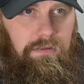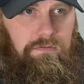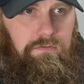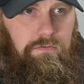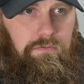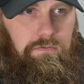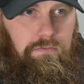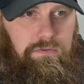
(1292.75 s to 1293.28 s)

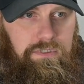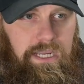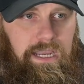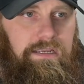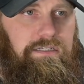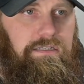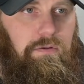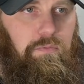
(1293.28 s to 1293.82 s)
to
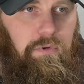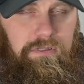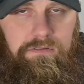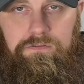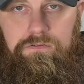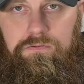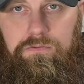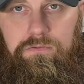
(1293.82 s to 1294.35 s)
Josh and one
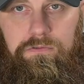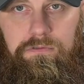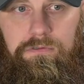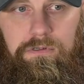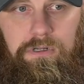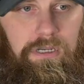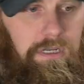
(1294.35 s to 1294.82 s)
to their